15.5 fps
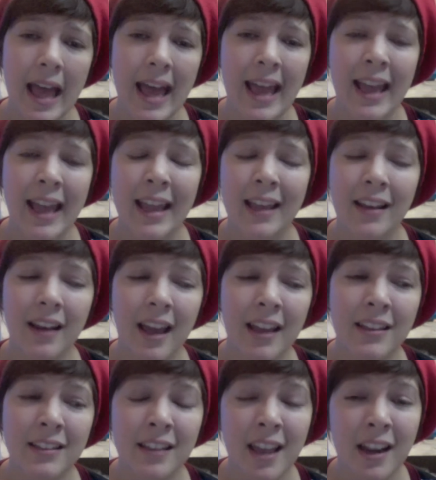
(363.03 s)
and I
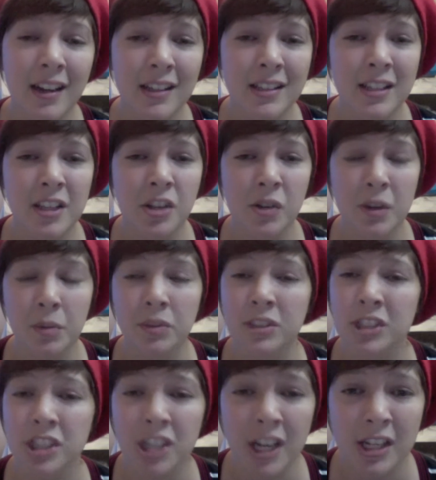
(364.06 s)
guarantee you it will
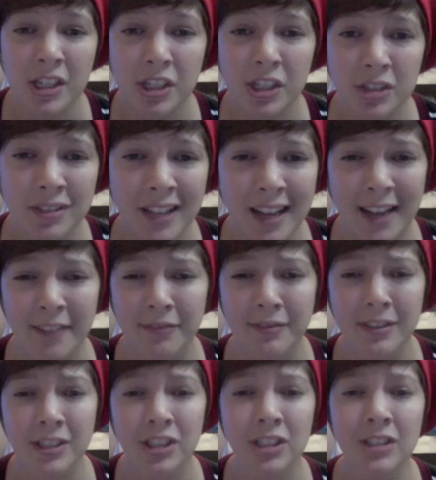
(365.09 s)
change your life.
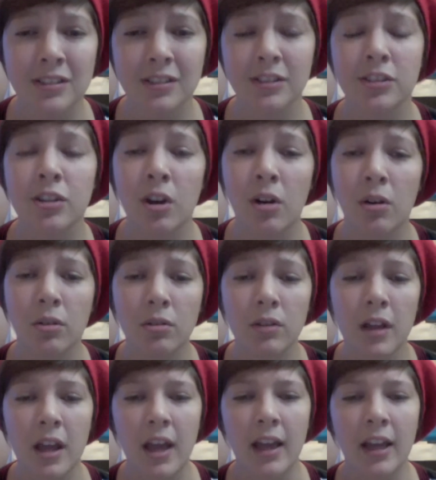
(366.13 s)
Just go
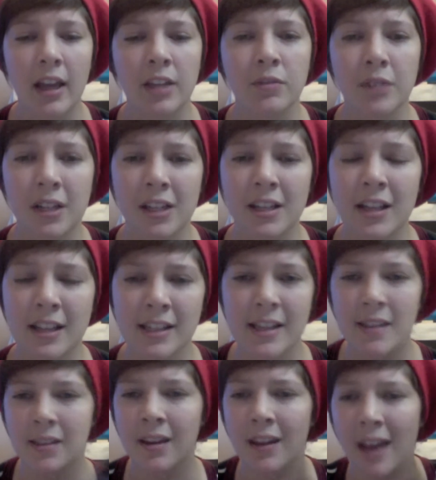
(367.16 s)
and read it.
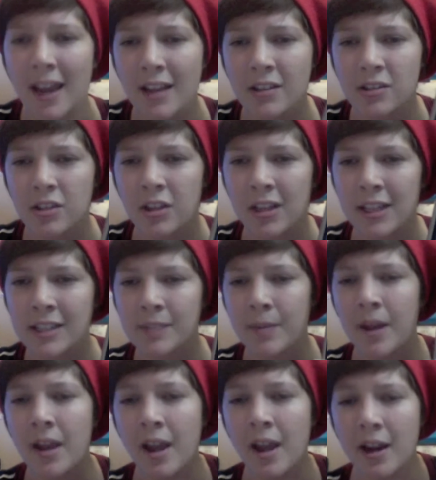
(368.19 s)
It's The Night Circus
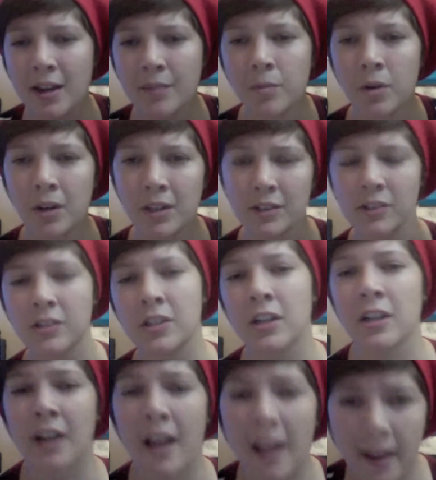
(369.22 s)
by Erin
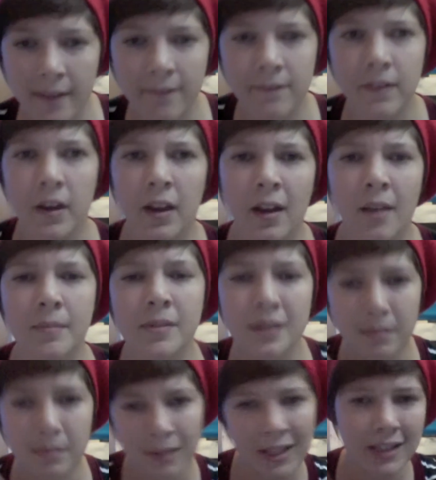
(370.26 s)
Morgenstern. I have
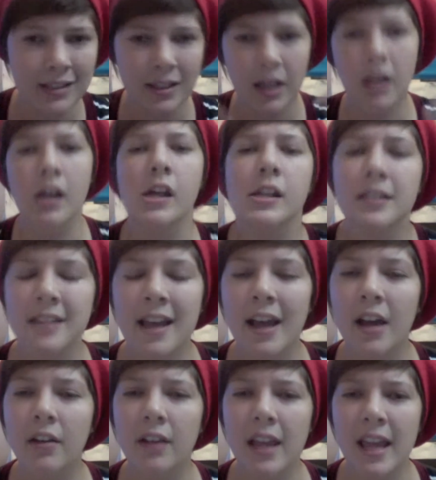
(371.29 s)
some links
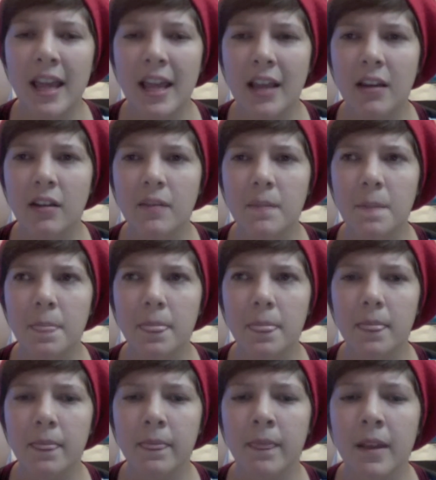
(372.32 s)
down in
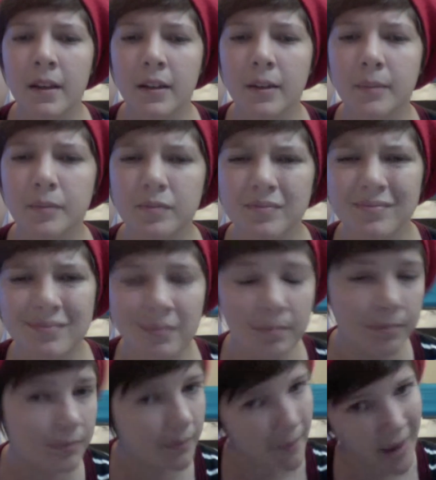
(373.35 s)
the
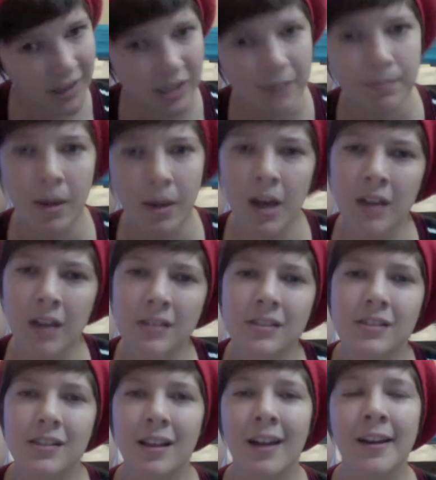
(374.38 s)
magic box.
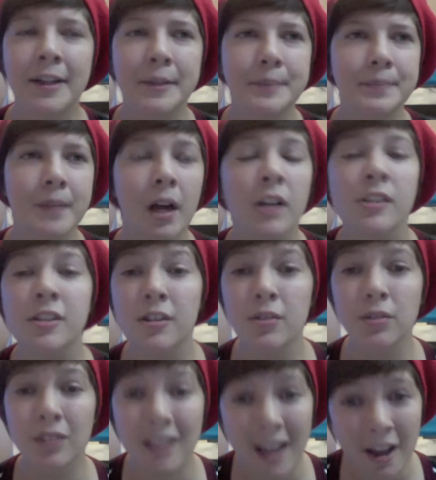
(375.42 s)
Also,
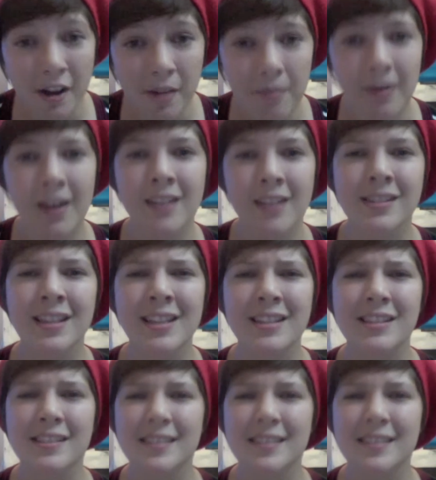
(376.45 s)
look out, because it's